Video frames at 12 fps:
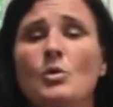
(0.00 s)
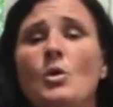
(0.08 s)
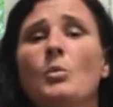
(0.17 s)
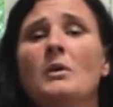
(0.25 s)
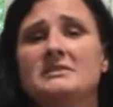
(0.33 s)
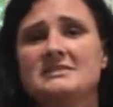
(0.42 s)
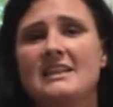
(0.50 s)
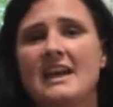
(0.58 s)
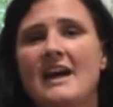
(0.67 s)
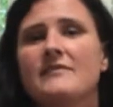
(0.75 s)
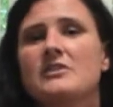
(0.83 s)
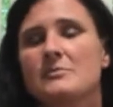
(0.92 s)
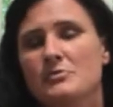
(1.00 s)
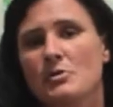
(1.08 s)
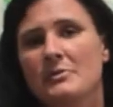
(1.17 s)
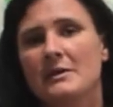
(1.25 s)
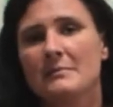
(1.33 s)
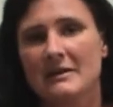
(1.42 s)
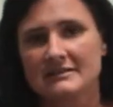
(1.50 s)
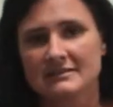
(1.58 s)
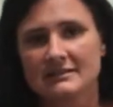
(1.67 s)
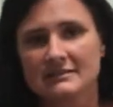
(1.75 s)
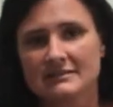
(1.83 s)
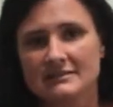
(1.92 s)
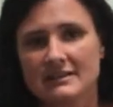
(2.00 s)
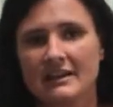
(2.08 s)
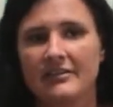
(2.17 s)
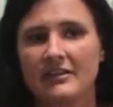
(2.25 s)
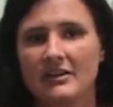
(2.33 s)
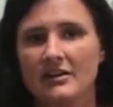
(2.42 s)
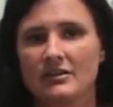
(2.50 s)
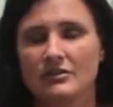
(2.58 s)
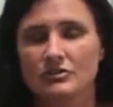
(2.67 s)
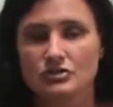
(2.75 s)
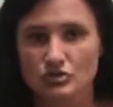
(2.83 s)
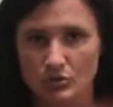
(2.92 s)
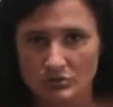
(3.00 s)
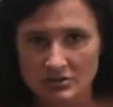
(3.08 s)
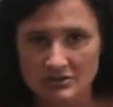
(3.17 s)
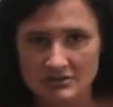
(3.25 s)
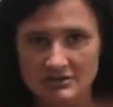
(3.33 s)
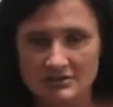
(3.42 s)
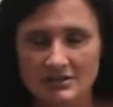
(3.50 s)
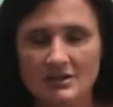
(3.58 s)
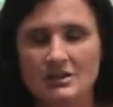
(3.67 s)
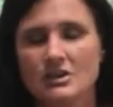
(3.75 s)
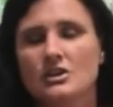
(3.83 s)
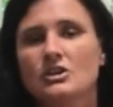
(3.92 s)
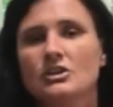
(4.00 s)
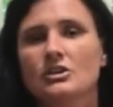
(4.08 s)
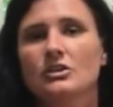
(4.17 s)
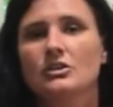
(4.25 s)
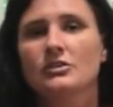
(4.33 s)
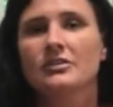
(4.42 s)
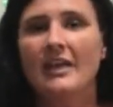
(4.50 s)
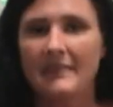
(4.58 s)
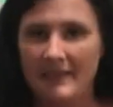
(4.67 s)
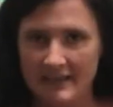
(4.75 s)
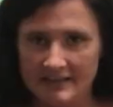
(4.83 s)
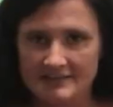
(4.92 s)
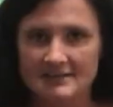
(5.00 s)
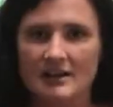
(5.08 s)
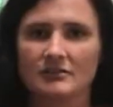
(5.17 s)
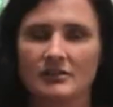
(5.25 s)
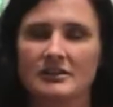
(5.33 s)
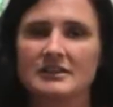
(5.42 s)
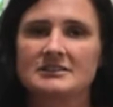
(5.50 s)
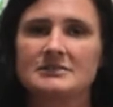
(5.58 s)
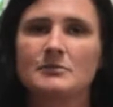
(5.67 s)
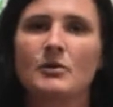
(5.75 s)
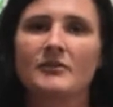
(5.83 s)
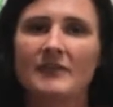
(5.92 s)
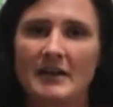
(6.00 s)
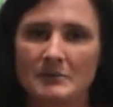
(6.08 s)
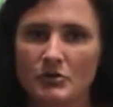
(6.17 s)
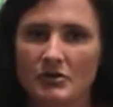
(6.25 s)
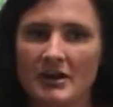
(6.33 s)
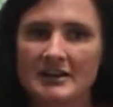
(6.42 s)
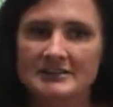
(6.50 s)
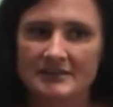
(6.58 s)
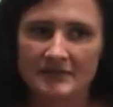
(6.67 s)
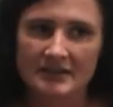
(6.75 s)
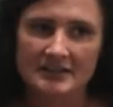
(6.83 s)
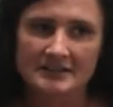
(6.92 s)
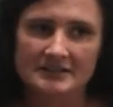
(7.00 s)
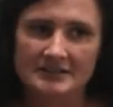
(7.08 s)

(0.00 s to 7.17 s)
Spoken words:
Once they have the appropriate muscles in their shoulders, then they can start learning some more fine motor activities.